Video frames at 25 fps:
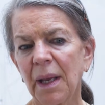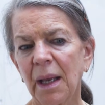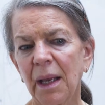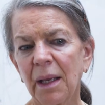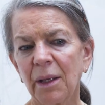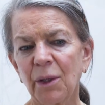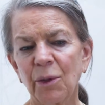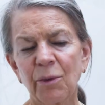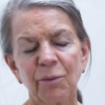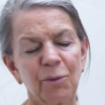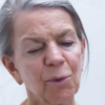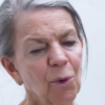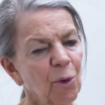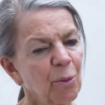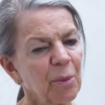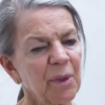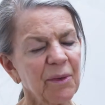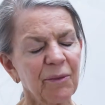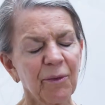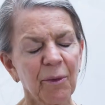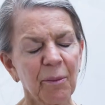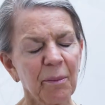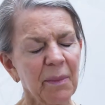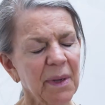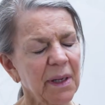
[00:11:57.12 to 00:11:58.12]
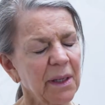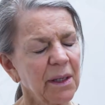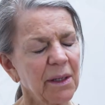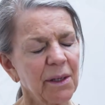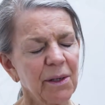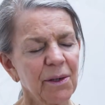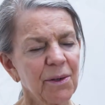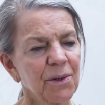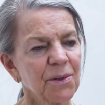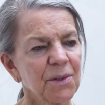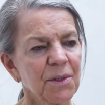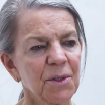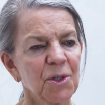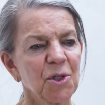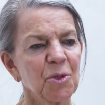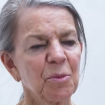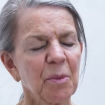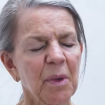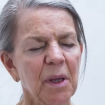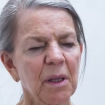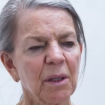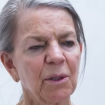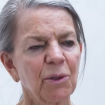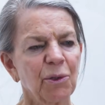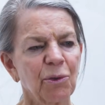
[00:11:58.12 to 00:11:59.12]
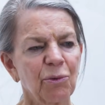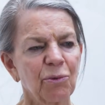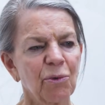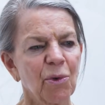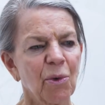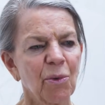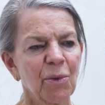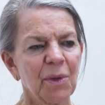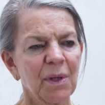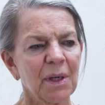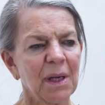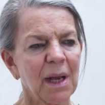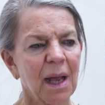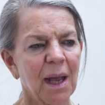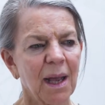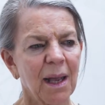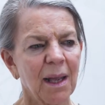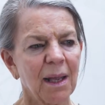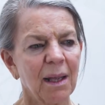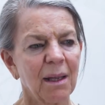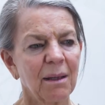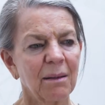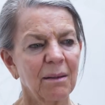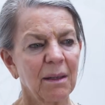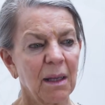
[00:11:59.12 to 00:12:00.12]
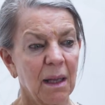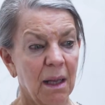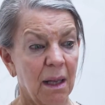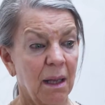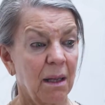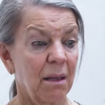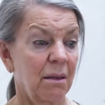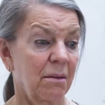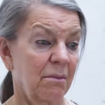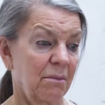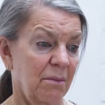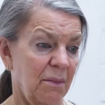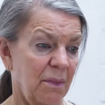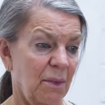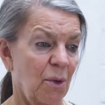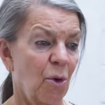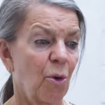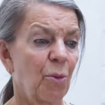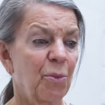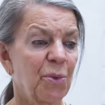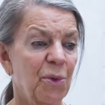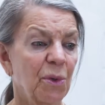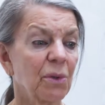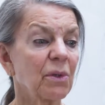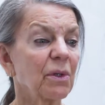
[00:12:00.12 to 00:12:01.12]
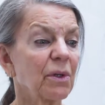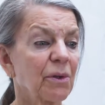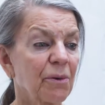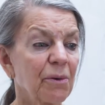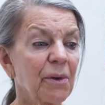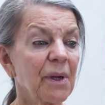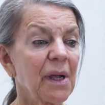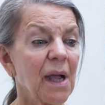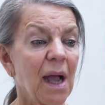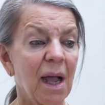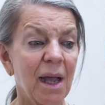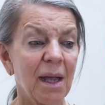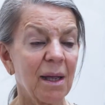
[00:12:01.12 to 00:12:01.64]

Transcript: You've known me for many years, Ishmael, and you know that I hope you'll agree I